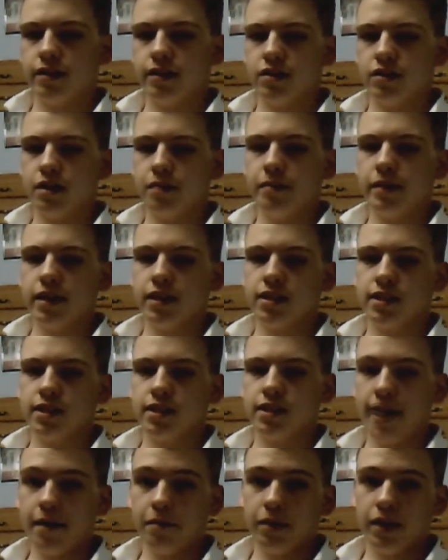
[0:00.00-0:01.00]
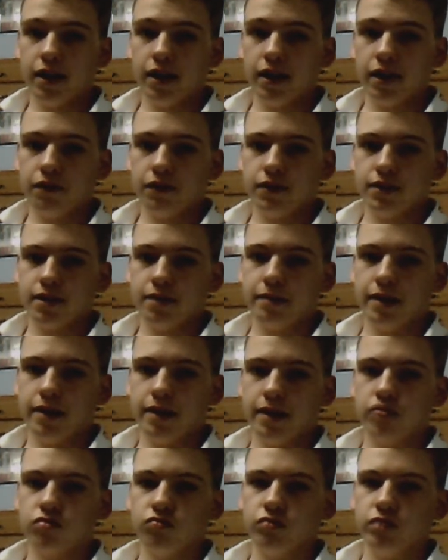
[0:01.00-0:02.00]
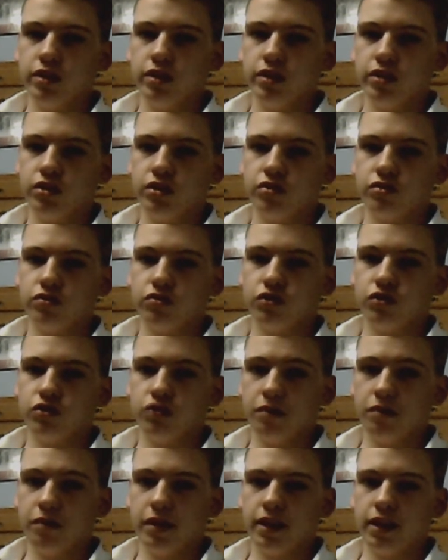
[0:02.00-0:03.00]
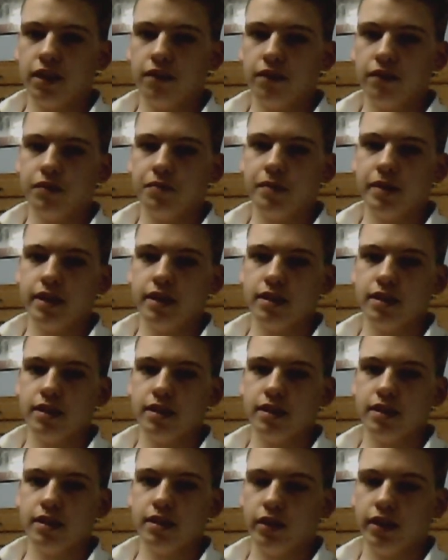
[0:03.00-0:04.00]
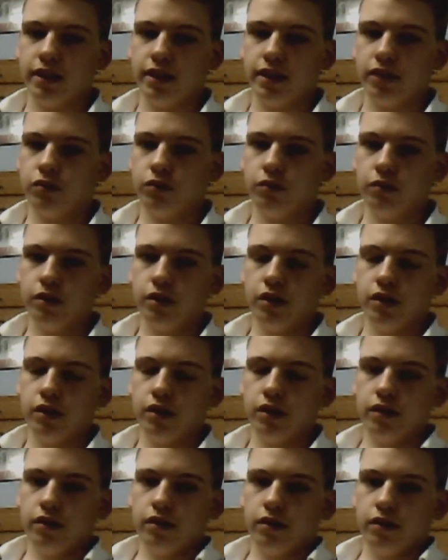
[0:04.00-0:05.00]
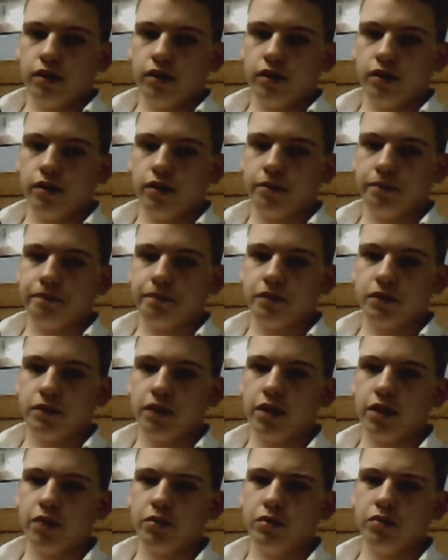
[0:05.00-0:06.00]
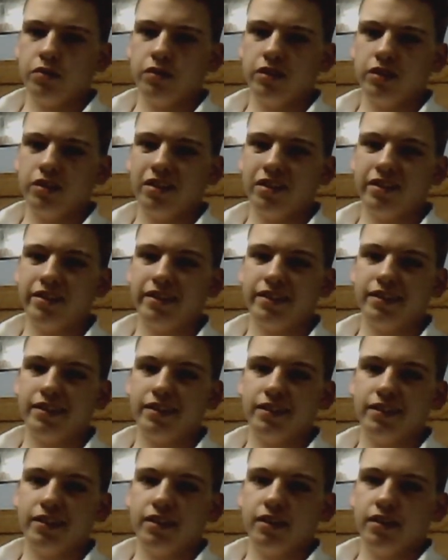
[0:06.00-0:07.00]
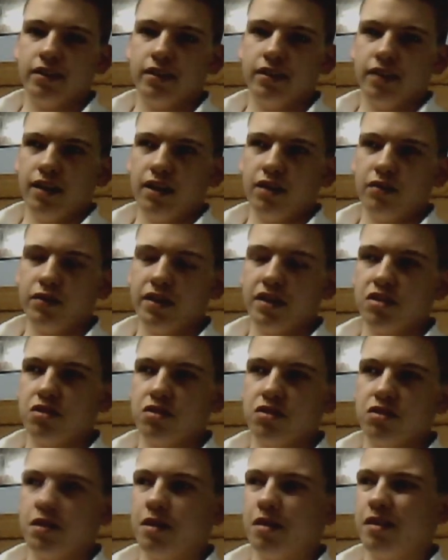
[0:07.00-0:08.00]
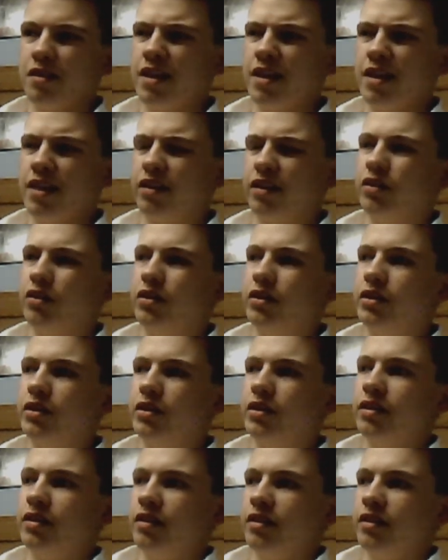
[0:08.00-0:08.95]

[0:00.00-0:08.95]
Because some decks can play Puffa, some decks really just shouldn't play Puffa because they don't need to. Tyrode, I don't think it's going to get that good.